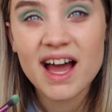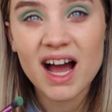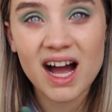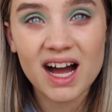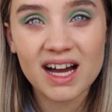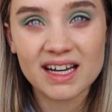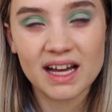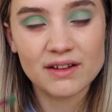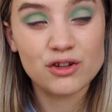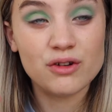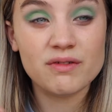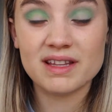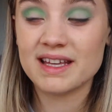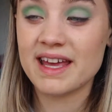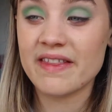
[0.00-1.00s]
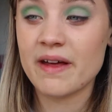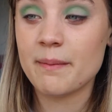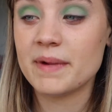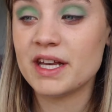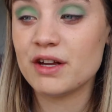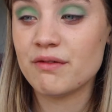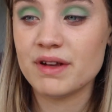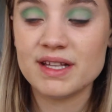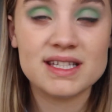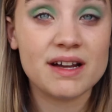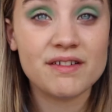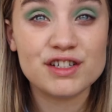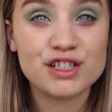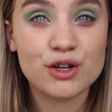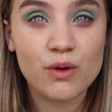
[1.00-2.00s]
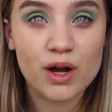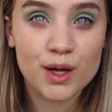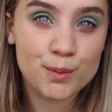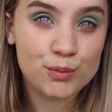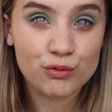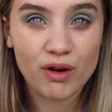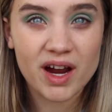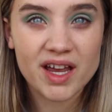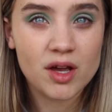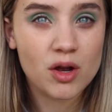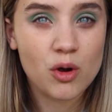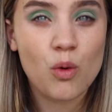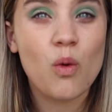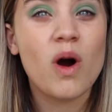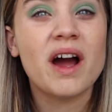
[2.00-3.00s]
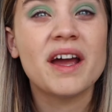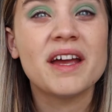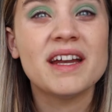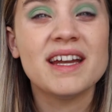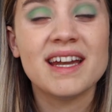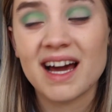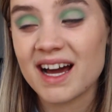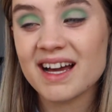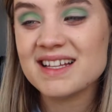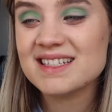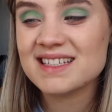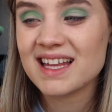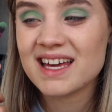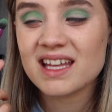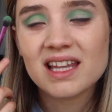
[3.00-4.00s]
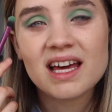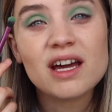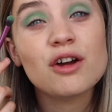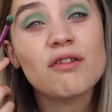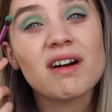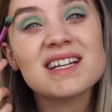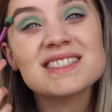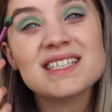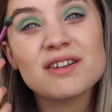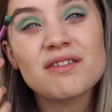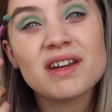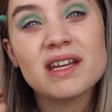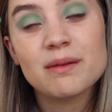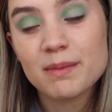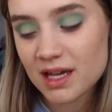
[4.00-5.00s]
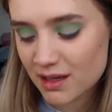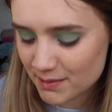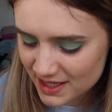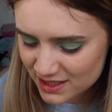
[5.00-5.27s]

and I don't really get that many greens that are actually quite bright and quite nice. Like a grassy green maybe.